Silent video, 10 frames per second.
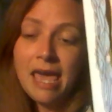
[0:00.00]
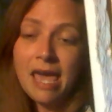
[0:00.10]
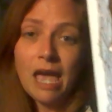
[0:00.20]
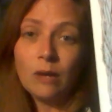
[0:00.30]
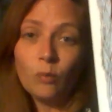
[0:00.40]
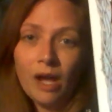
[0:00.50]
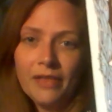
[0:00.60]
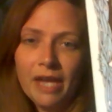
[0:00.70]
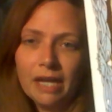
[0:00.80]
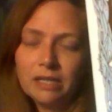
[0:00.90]
And
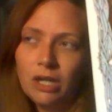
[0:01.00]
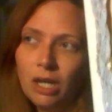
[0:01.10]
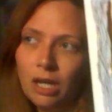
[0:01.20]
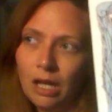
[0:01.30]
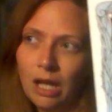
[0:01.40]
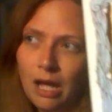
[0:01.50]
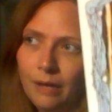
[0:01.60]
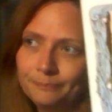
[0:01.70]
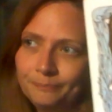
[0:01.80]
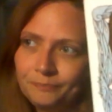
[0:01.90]
while that
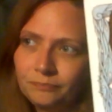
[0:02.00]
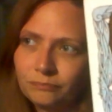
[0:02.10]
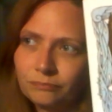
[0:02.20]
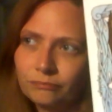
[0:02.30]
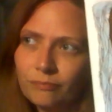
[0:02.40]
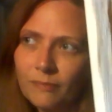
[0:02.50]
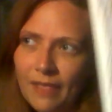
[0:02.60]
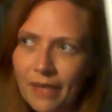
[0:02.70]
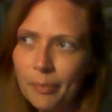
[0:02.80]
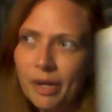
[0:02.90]

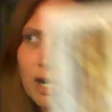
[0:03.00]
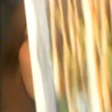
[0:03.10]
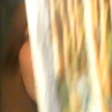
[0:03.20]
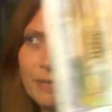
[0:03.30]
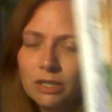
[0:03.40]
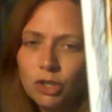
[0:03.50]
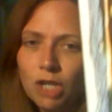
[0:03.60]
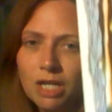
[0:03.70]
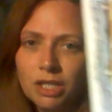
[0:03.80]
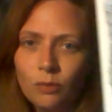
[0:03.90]
that paradigm is
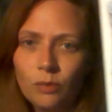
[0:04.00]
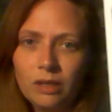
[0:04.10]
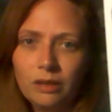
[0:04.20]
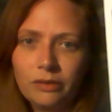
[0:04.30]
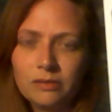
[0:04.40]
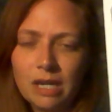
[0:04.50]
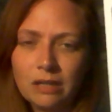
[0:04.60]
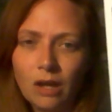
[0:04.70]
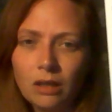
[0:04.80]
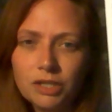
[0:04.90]
changing with
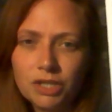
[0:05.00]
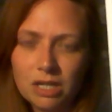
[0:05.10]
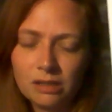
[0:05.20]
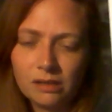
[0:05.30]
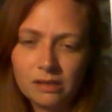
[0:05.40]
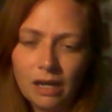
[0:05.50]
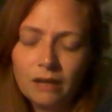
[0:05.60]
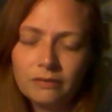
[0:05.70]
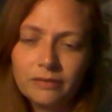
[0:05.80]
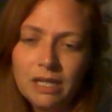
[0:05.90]
technology and
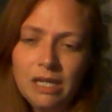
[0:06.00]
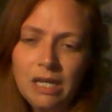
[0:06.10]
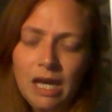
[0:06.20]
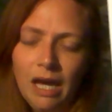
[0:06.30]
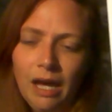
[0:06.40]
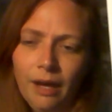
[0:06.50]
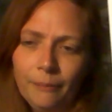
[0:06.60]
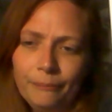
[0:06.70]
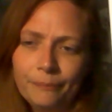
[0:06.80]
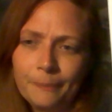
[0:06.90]
stuff,
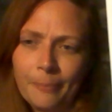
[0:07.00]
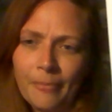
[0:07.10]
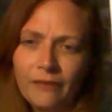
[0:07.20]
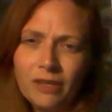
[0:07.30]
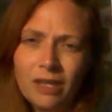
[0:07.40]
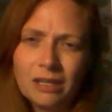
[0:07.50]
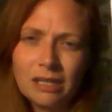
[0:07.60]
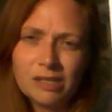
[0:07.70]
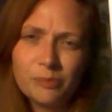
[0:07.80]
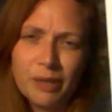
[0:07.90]
I feel
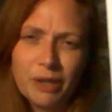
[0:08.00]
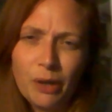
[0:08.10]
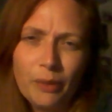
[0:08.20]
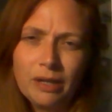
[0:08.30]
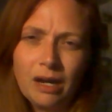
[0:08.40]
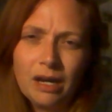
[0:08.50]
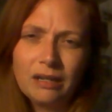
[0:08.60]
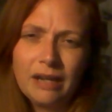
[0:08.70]
like it's been going on